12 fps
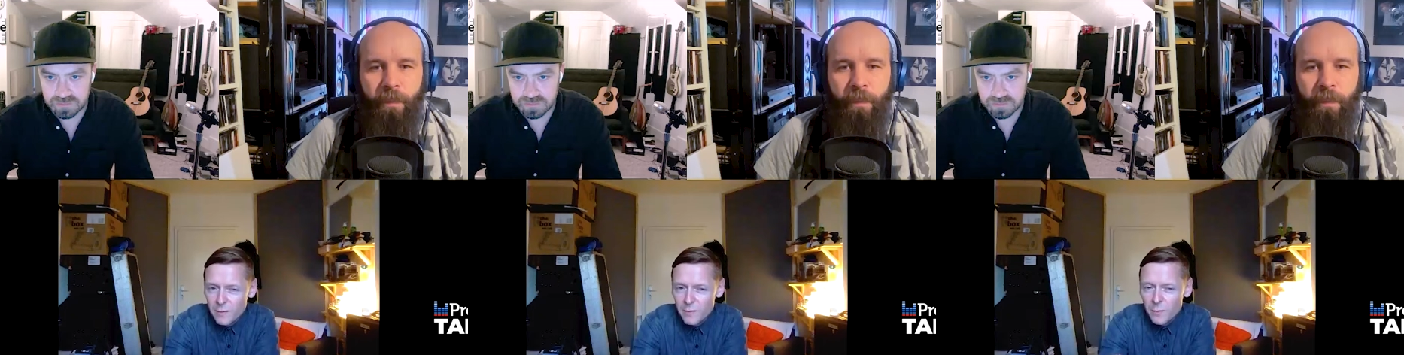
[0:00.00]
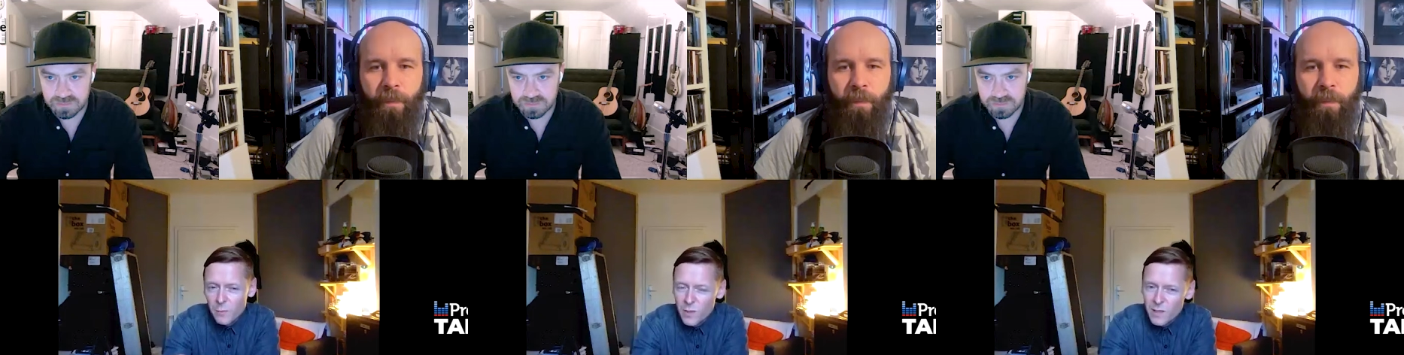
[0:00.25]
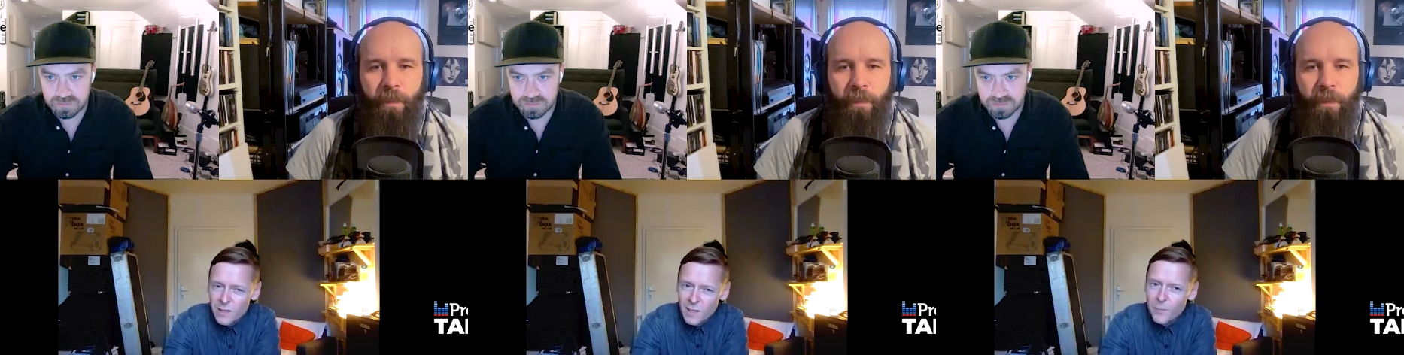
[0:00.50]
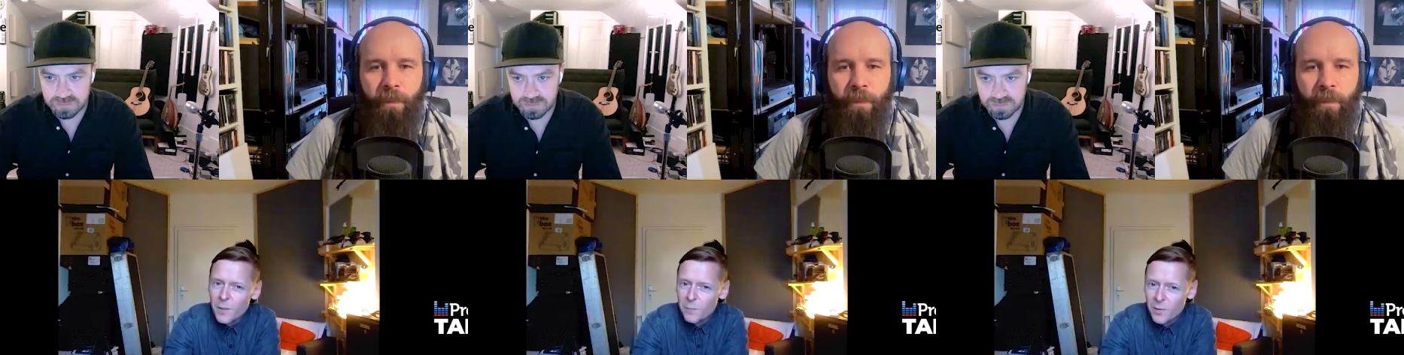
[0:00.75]
Speaker 1: was a
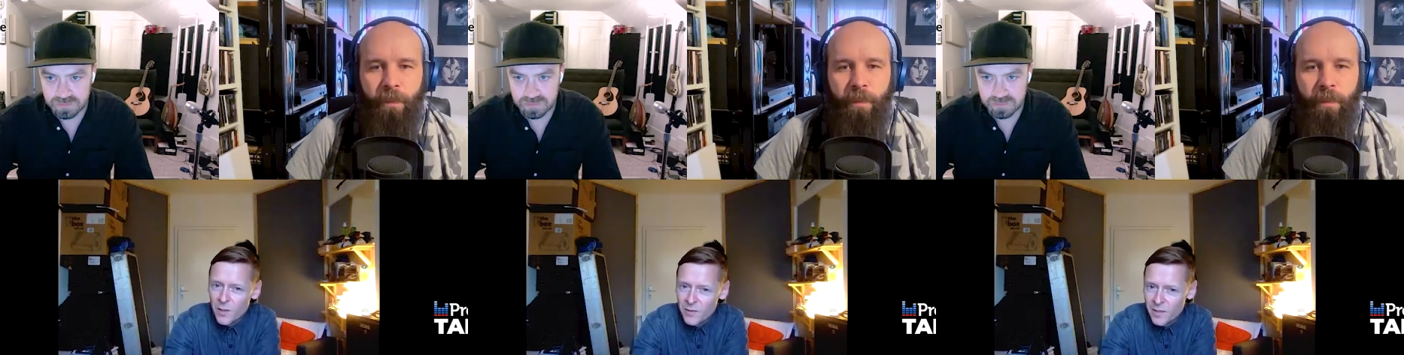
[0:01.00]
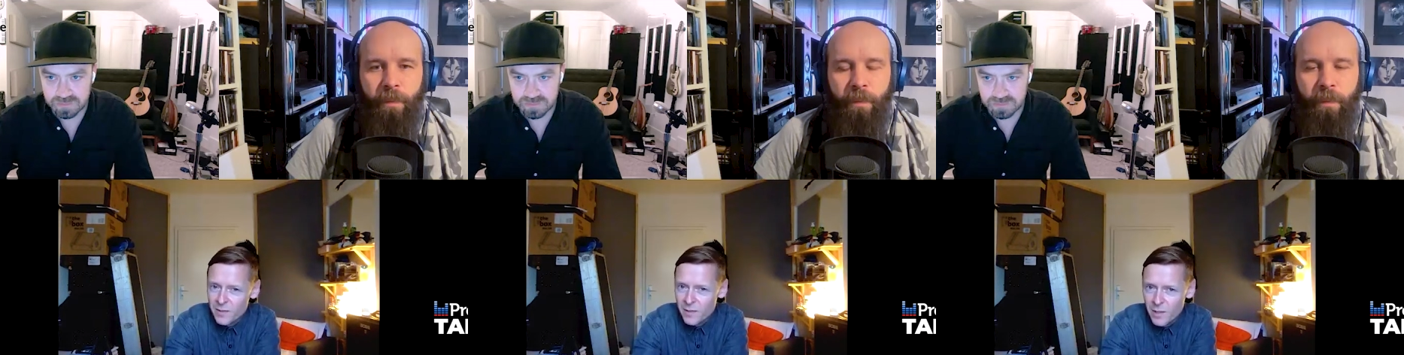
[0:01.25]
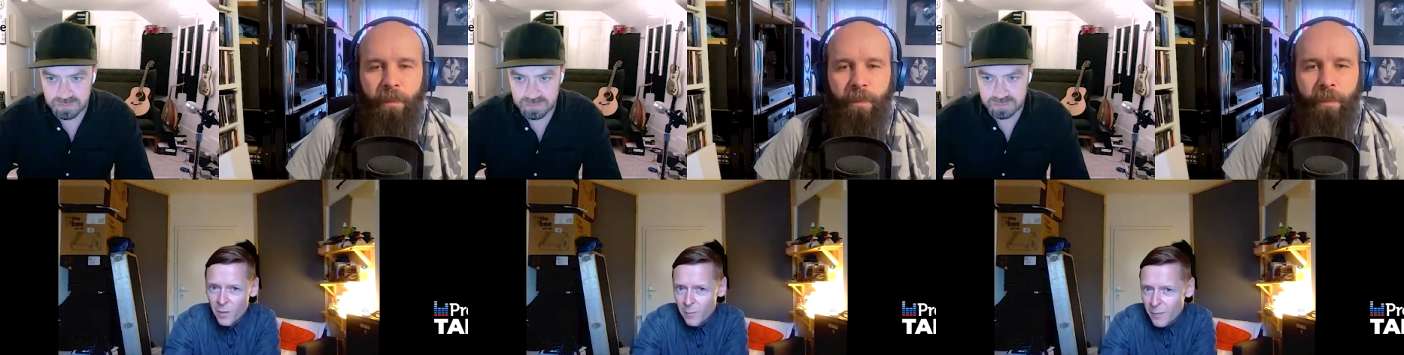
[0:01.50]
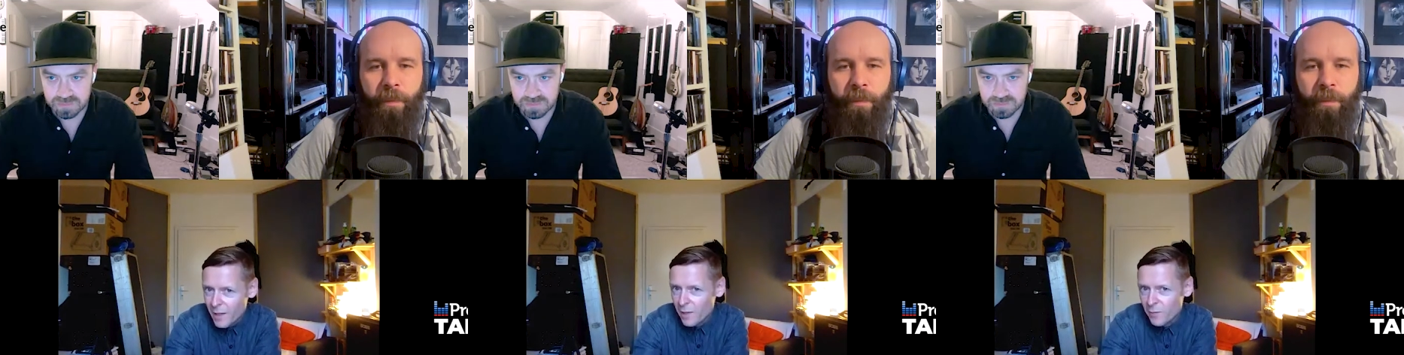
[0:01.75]
similar process to
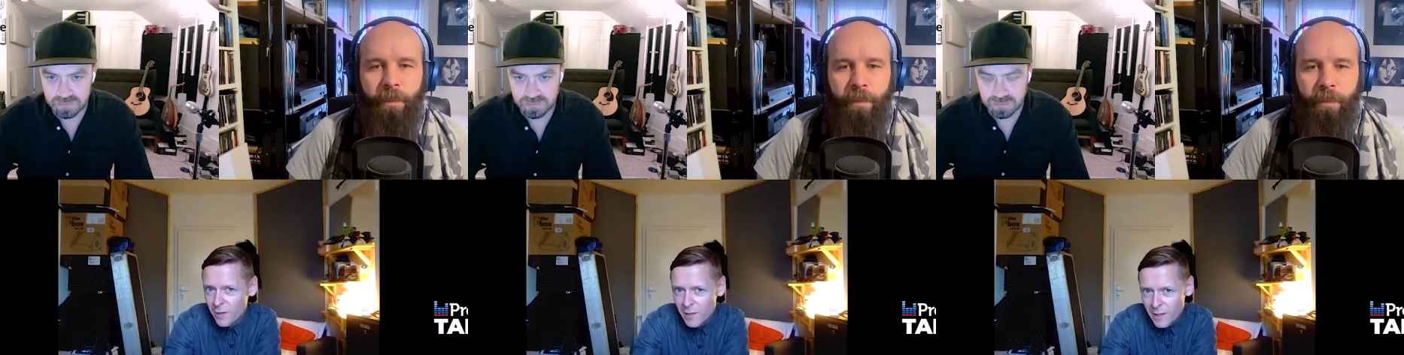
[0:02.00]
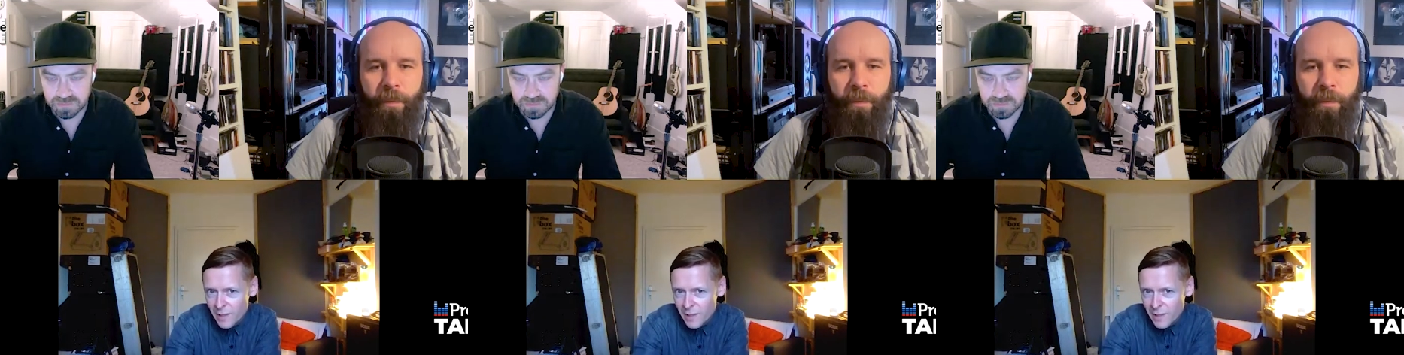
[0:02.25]
Eupnea, really.